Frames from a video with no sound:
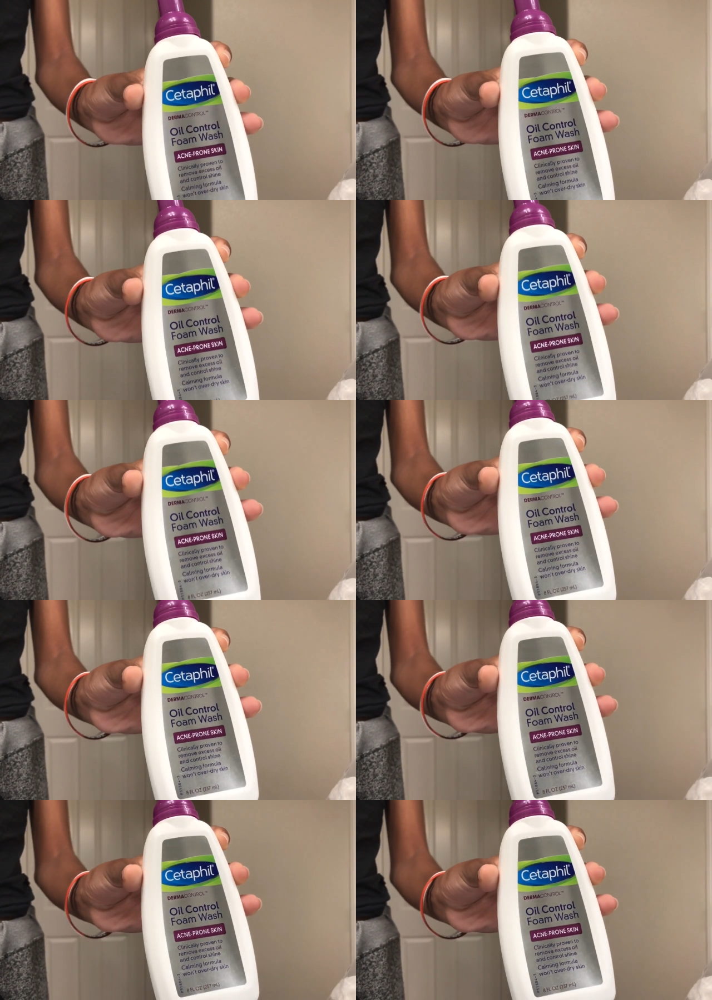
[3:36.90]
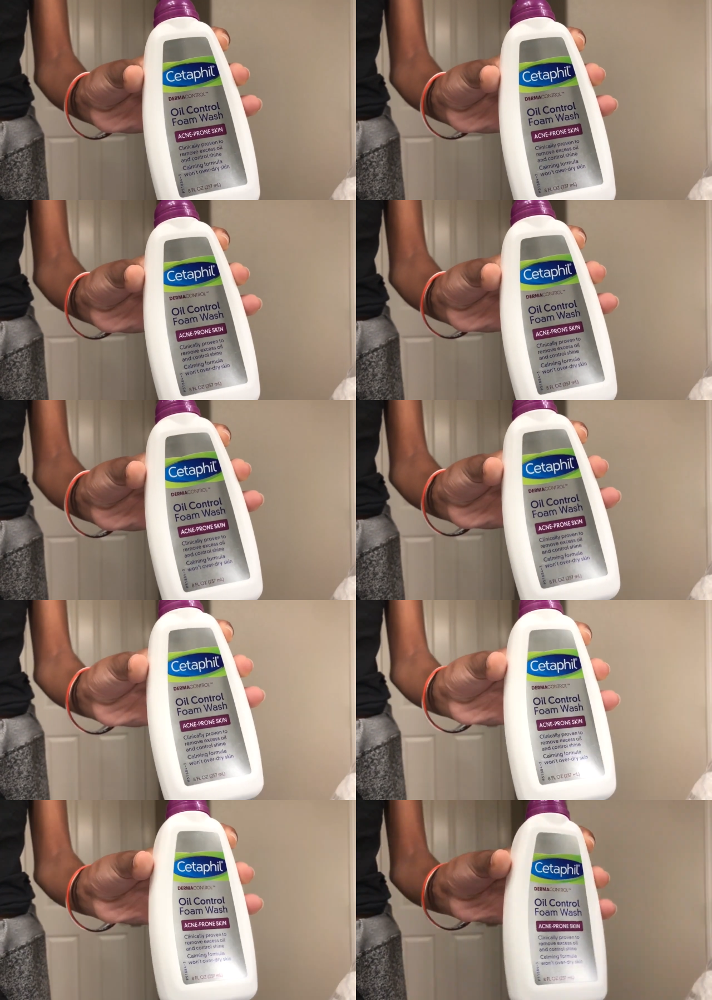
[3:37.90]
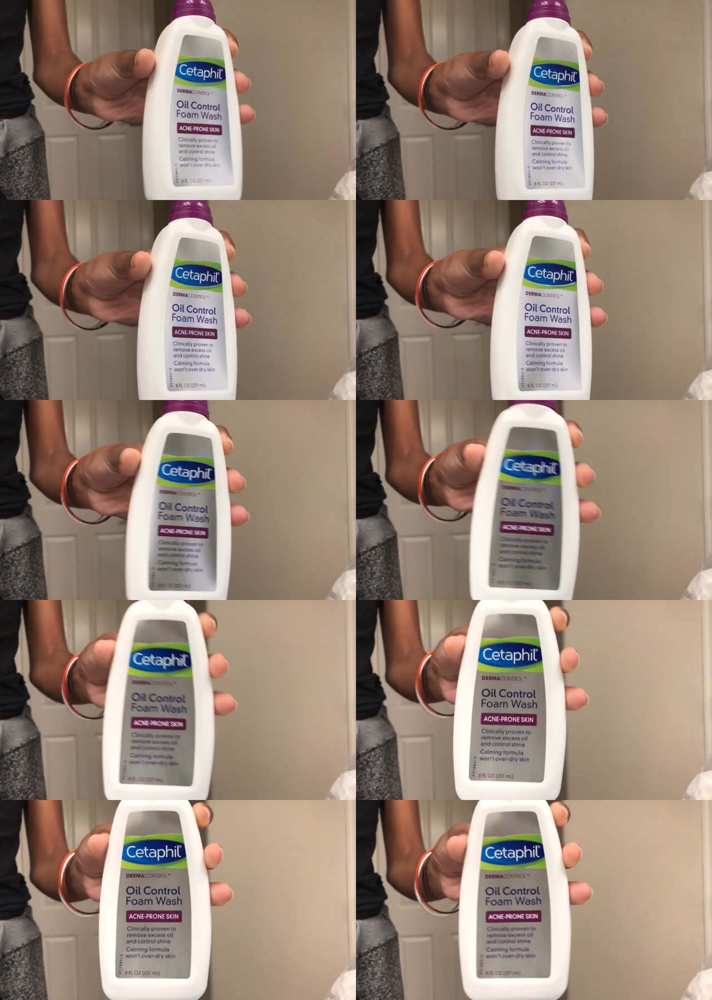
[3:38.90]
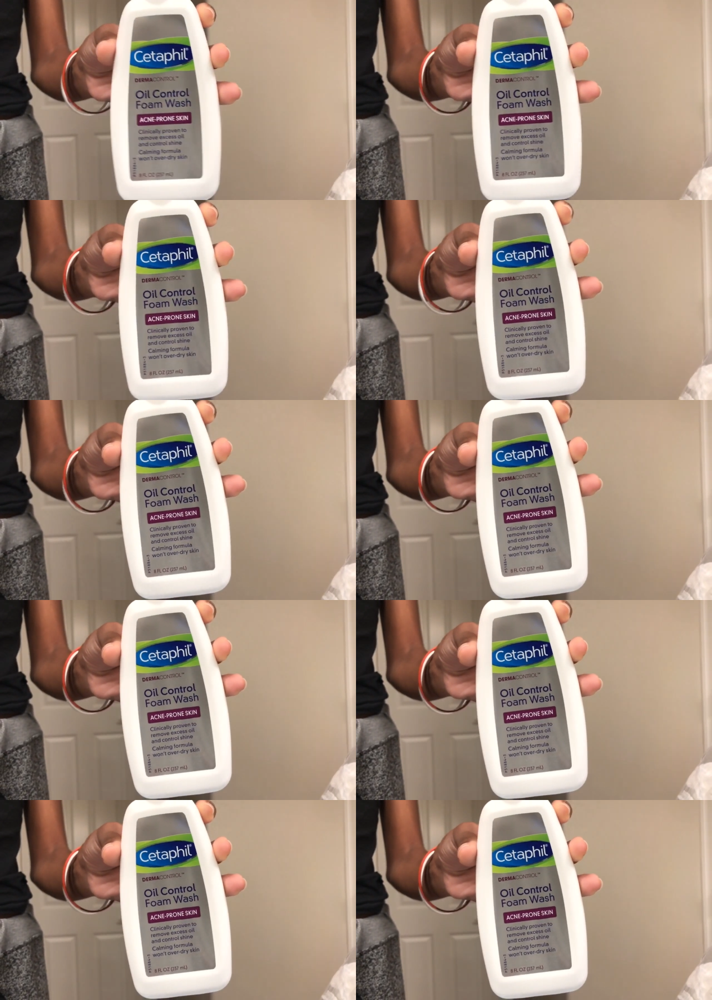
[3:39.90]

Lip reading: Nobody's mouth can be seen.